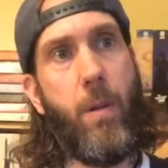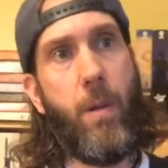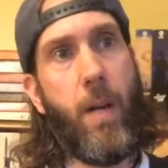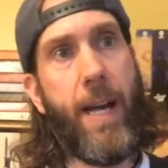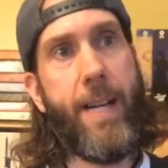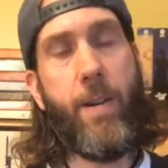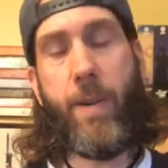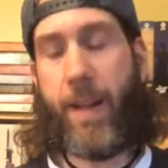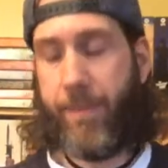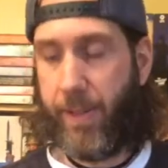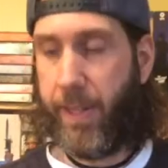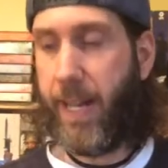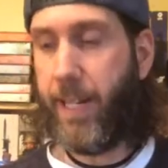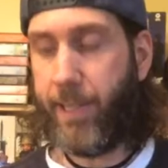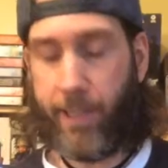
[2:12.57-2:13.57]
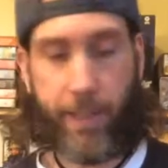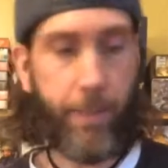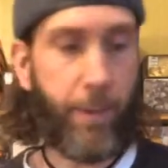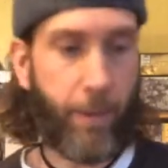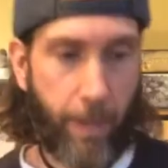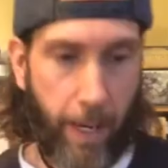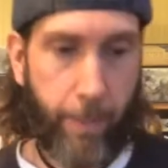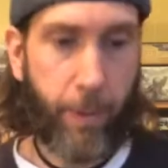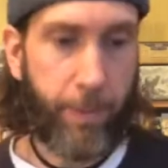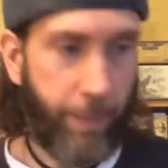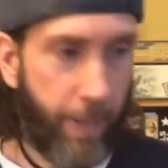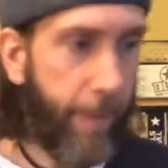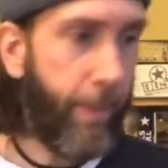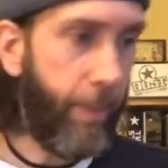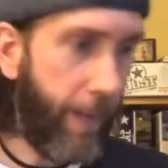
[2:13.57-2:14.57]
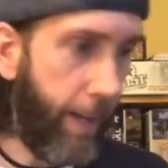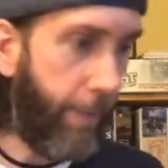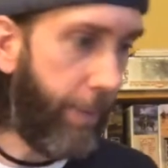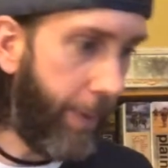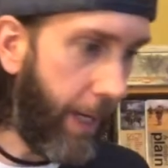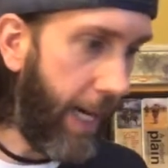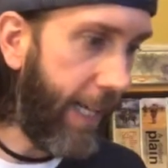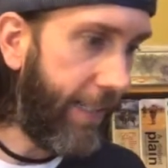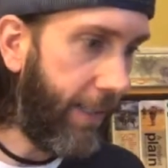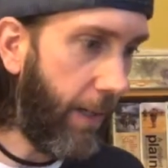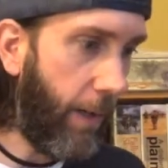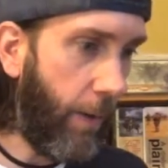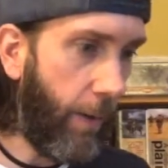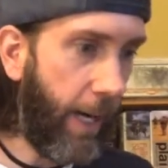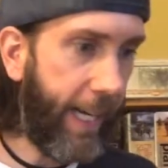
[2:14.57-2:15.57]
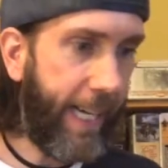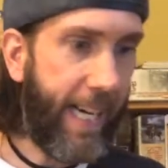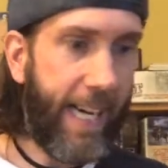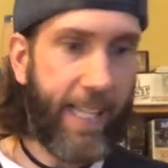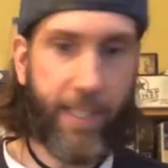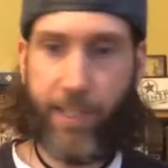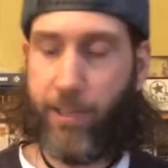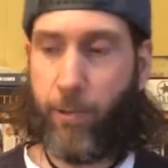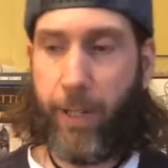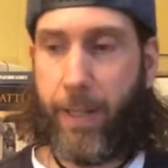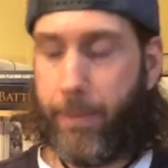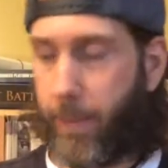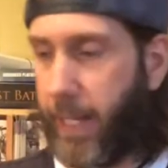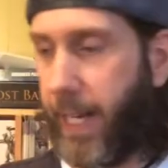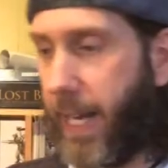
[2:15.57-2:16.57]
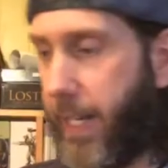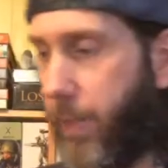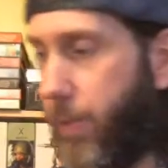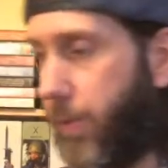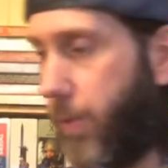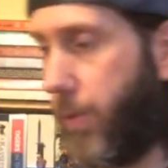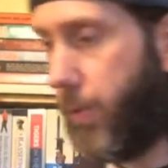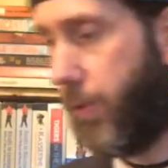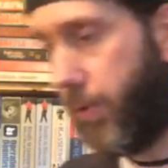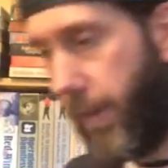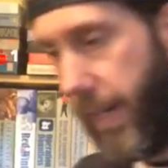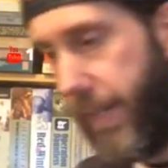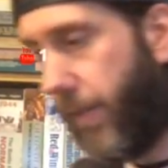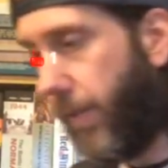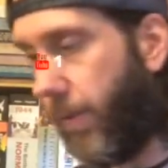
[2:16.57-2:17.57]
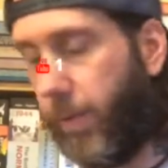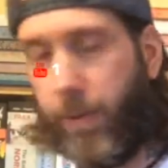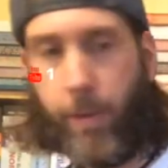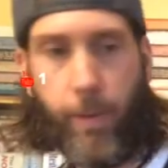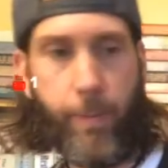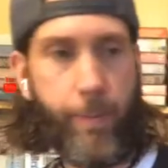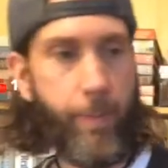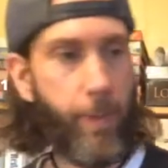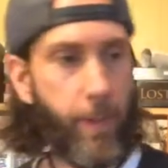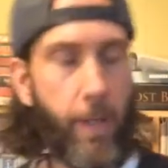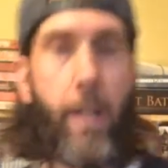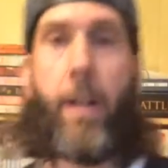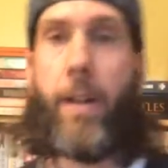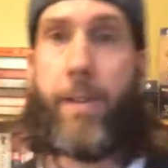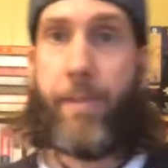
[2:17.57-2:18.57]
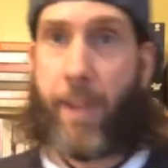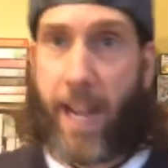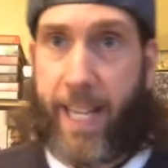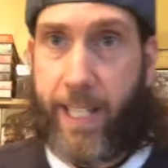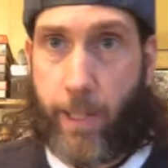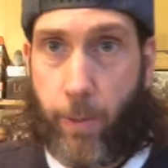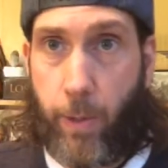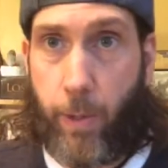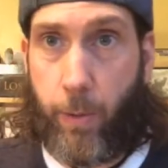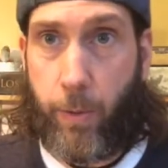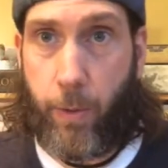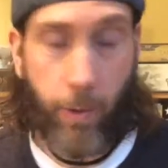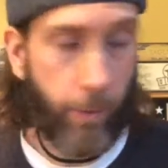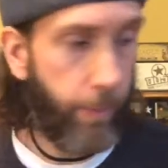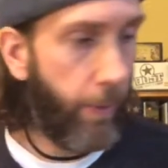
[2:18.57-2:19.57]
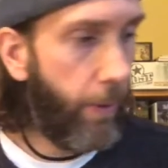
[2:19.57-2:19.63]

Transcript: I don't have 1,000 subscribers, blah, blah, blah, blah, blah, so I can't stream like I used to straight to YouTube. Thank you, YouTube.